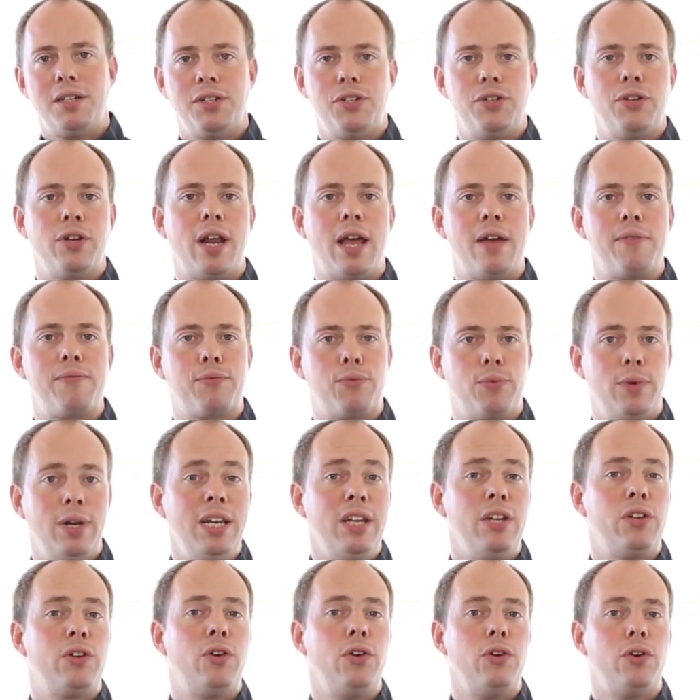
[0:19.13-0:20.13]
It should have
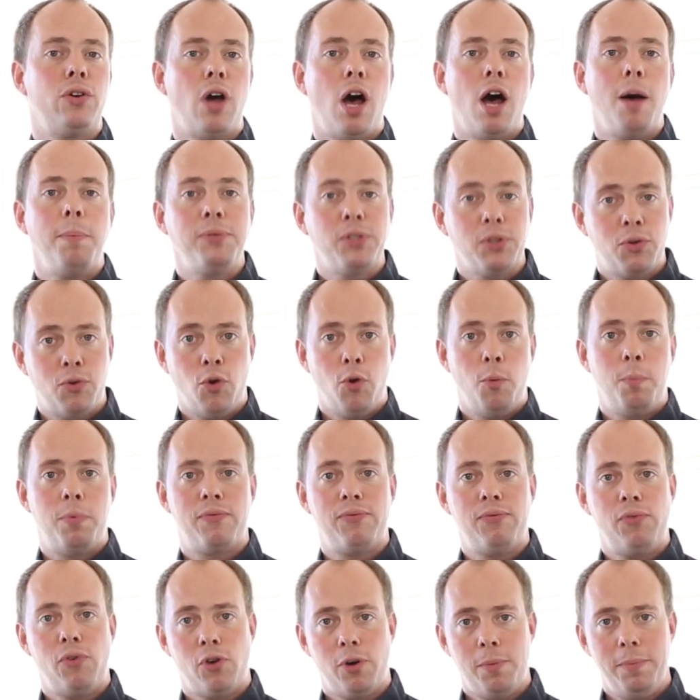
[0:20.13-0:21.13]
really good optical
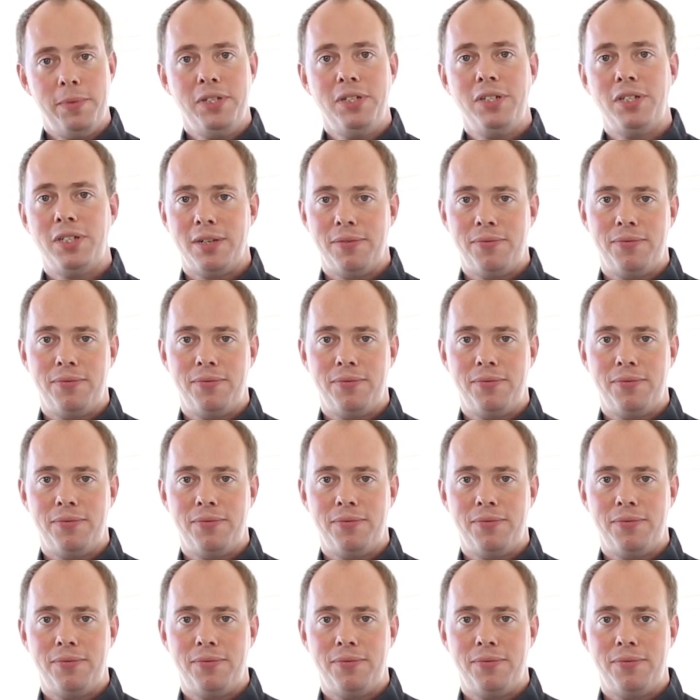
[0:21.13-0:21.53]
performance.